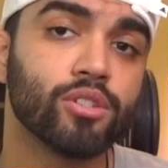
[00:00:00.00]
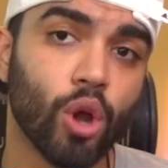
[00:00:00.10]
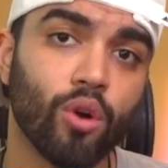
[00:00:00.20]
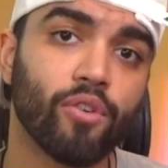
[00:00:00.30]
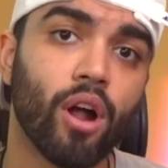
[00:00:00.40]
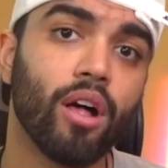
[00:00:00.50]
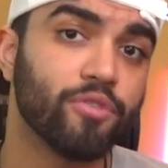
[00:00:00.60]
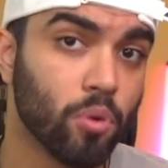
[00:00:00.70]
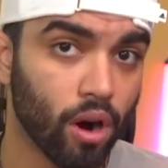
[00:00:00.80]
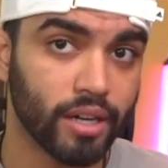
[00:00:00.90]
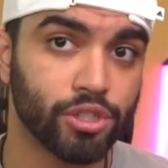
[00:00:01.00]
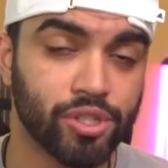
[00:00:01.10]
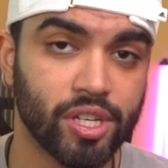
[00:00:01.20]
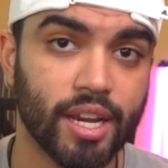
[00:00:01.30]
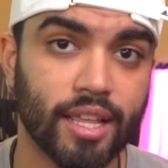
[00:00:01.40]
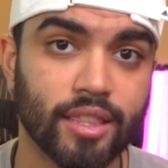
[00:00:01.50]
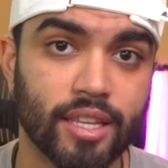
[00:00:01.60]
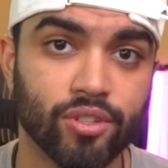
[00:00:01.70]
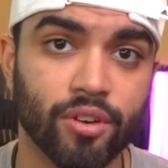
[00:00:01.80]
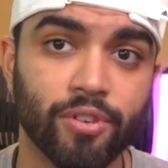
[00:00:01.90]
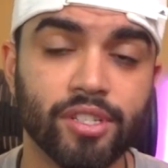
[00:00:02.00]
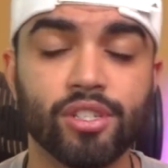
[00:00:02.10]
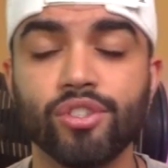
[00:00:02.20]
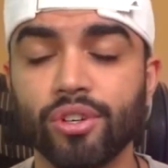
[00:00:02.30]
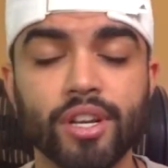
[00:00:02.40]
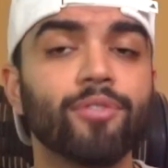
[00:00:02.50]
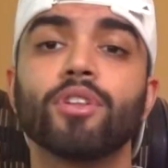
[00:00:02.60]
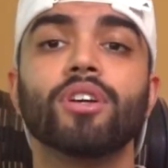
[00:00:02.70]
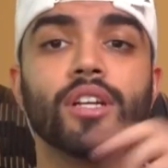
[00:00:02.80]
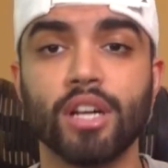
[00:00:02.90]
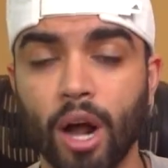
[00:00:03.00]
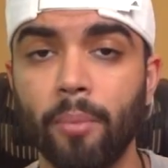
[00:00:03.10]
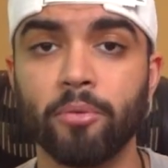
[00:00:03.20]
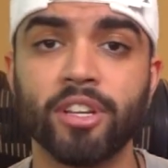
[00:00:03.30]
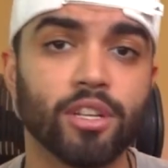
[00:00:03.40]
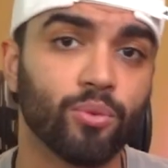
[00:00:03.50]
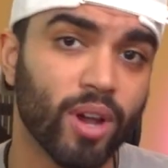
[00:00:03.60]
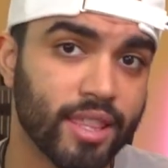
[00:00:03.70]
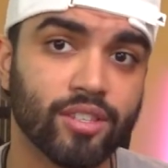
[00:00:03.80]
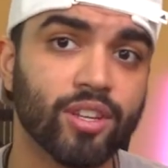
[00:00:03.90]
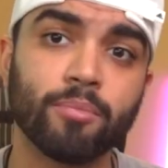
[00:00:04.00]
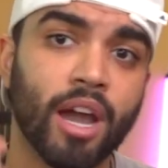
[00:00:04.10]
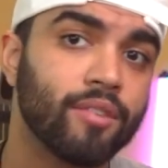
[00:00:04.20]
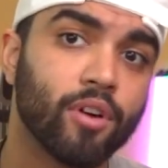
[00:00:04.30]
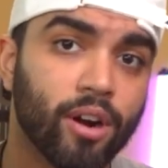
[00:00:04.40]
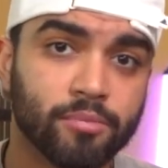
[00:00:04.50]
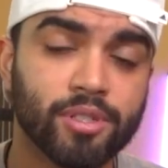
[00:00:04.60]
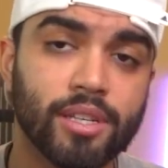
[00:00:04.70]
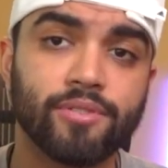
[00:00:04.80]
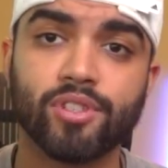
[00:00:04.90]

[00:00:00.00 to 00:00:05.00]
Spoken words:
So overall, if you are interested in these surfaces, you're definitely going to need to complement it with some kind of arm sleeve.